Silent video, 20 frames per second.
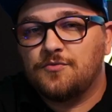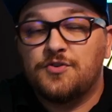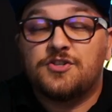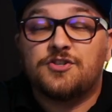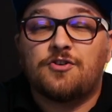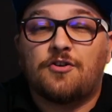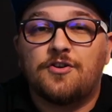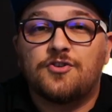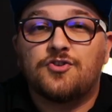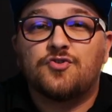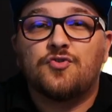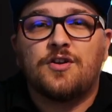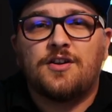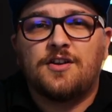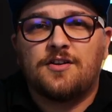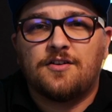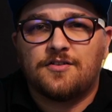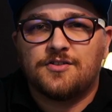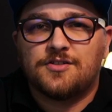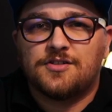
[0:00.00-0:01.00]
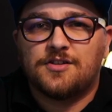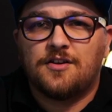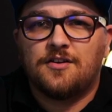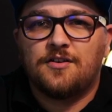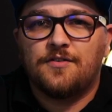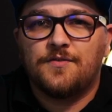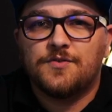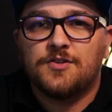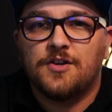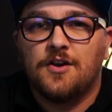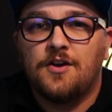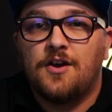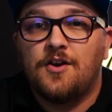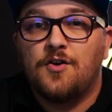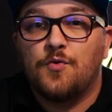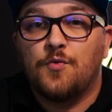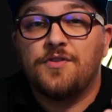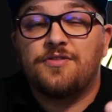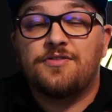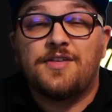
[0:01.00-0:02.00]
started training ourselves
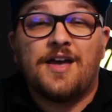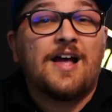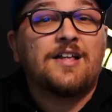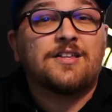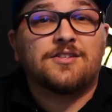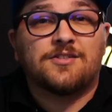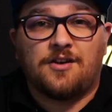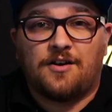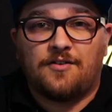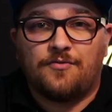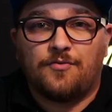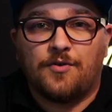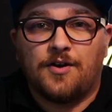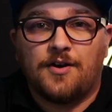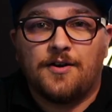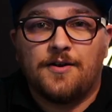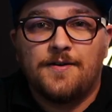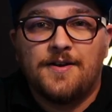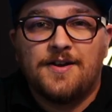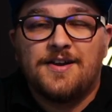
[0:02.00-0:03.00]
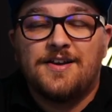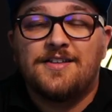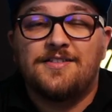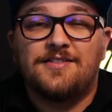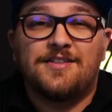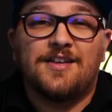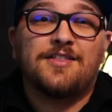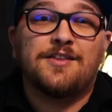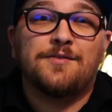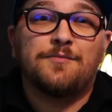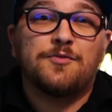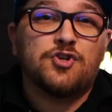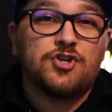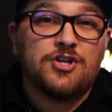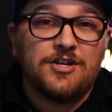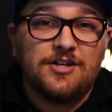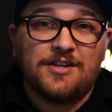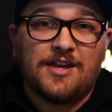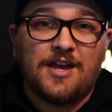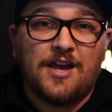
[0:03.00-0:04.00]
with that software. Then the
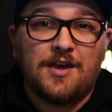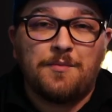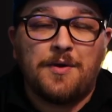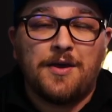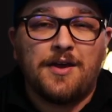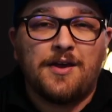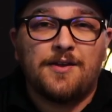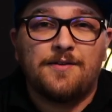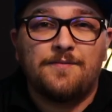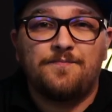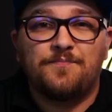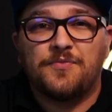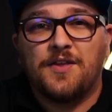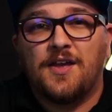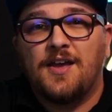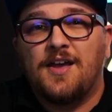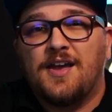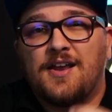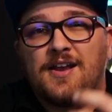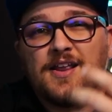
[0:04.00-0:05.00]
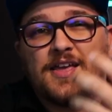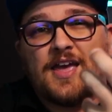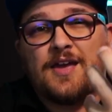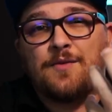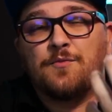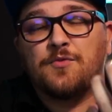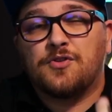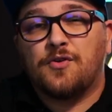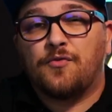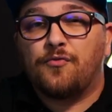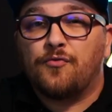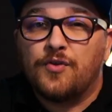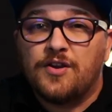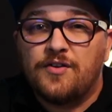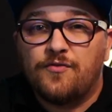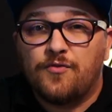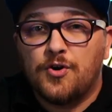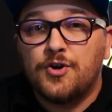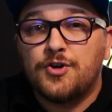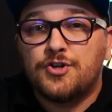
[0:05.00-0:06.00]
machine came in and it came with a free
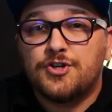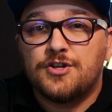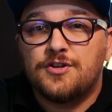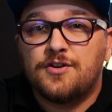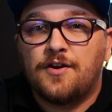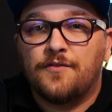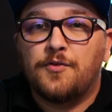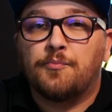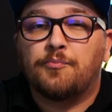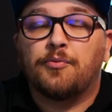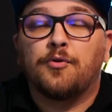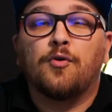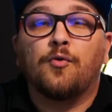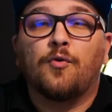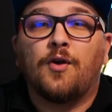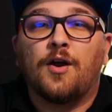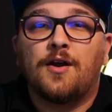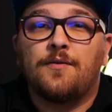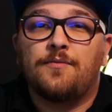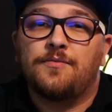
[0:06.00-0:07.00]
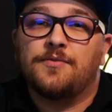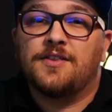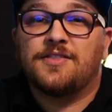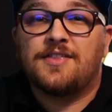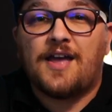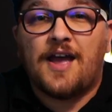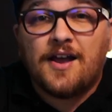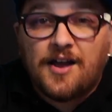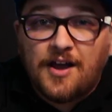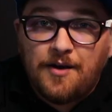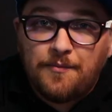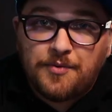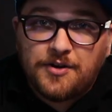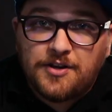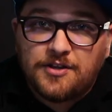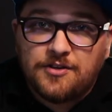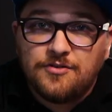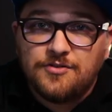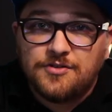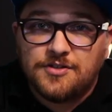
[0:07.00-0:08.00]
version of the program that company
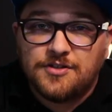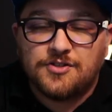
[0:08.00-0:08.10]
uses.